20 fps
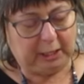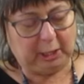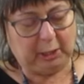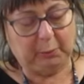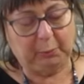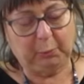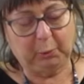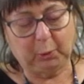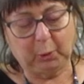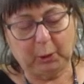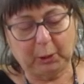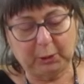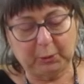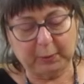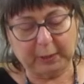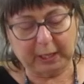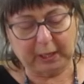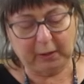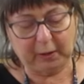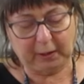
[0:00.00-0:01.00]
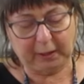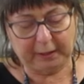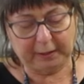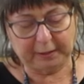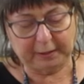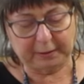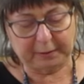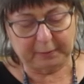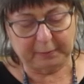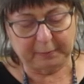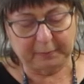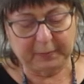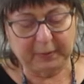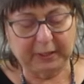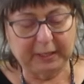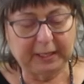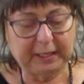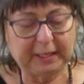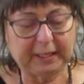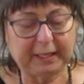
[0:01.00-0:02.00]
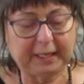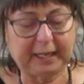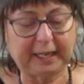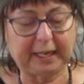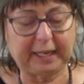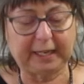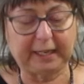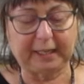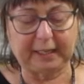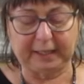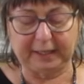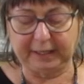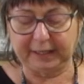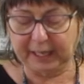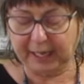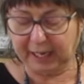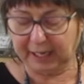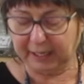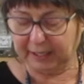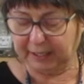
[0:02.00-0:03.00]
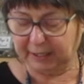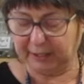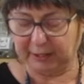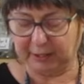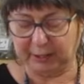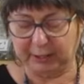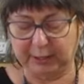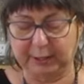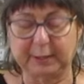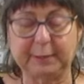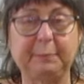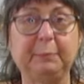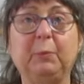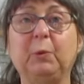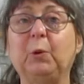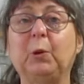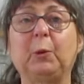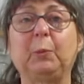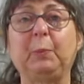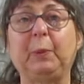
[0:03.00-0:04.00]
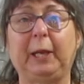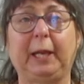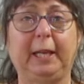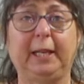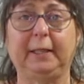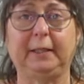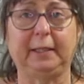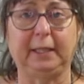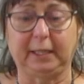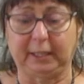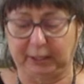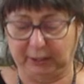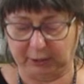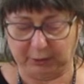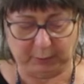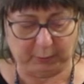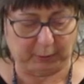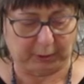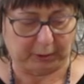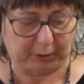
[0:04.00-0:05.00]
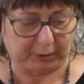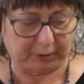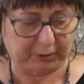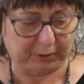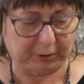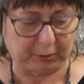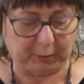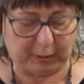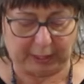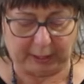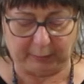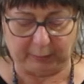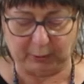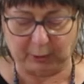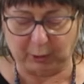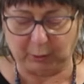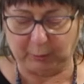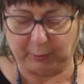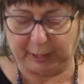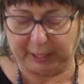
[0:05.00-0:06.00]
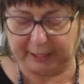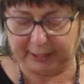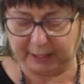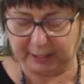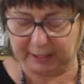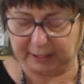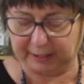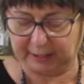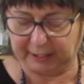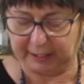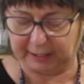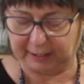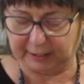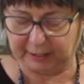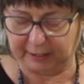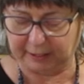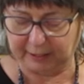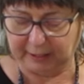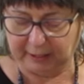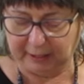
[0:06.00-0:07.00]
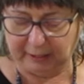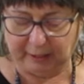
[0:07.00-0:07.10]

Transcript: embroidery cotton, and that is more pain than it's worth, so I will go back to this.